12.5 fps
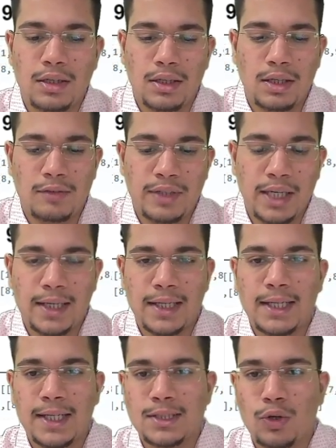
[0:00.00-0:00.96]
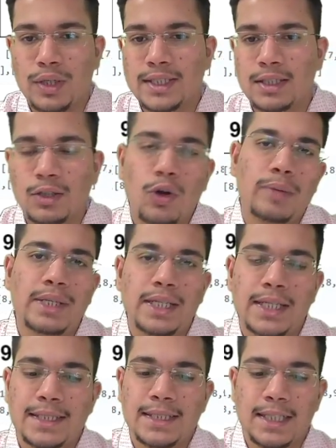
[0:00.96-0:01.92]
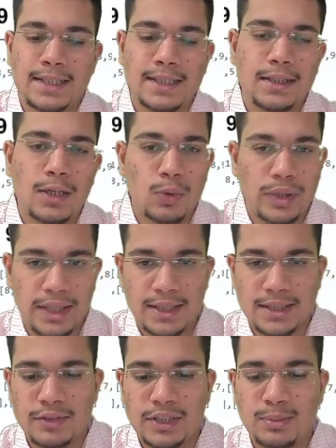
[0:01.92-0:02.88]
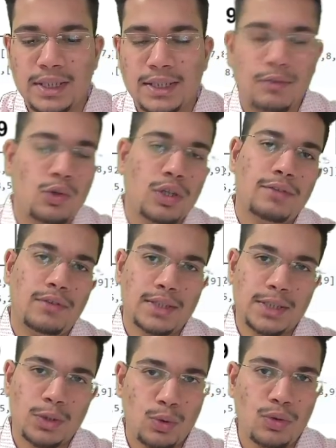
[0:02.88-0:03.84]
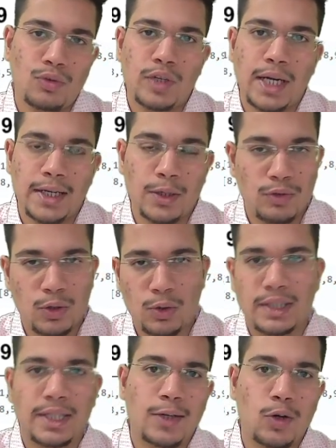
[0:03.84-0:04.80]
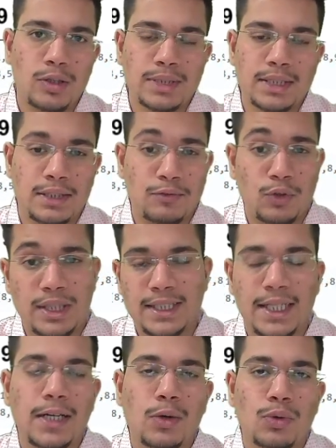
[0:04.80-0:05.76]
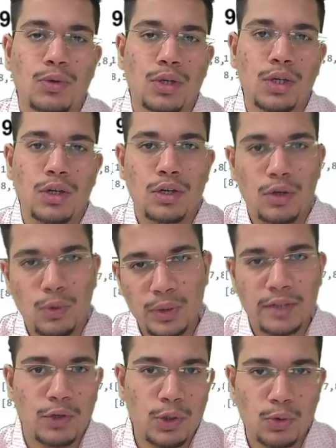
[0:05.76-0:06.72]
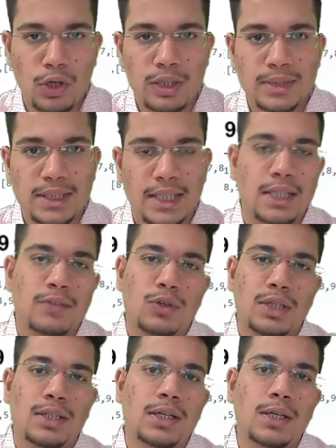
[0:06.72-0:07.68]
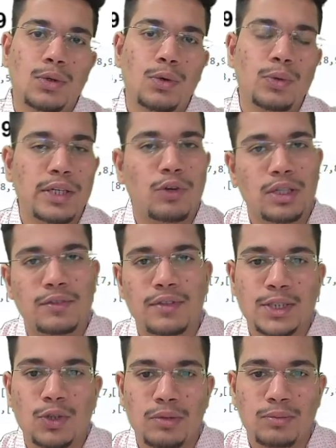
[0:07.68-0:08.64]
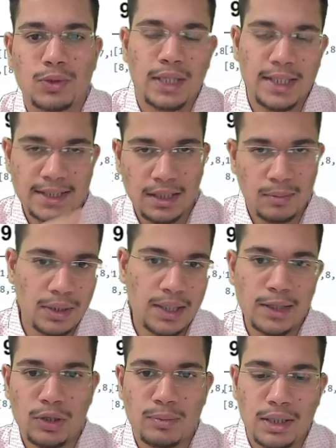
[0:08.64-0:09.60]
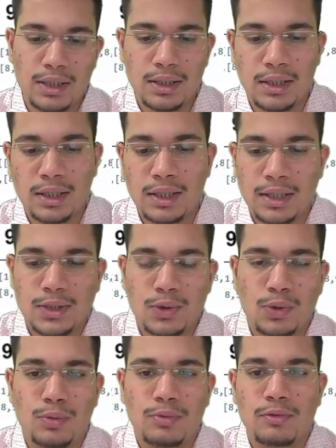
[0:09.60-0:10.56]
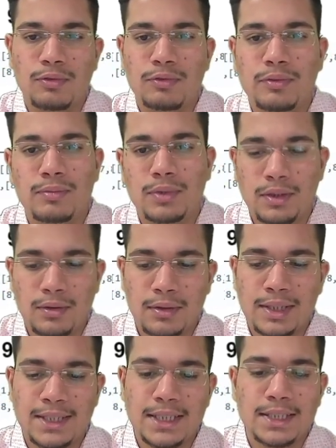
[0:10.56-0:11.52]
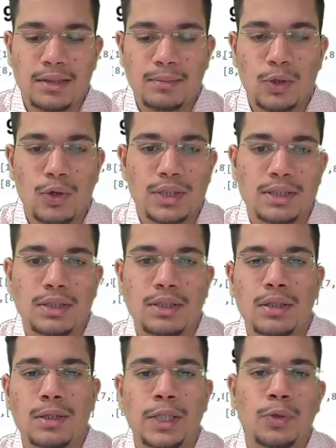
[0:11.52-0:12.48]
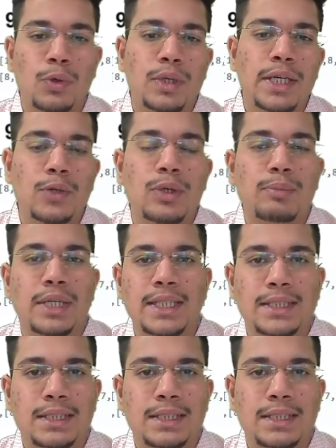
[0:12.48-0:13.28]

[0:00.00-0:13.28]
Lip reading: we'll iterate as long as the column index is less than the row index, which means for the first row we'll iterate over all the 3 columns, then for the second row only for 2 columns, and then for the third row only for the first column. So that is the upper triangular part. So this is done because you don't need to replace the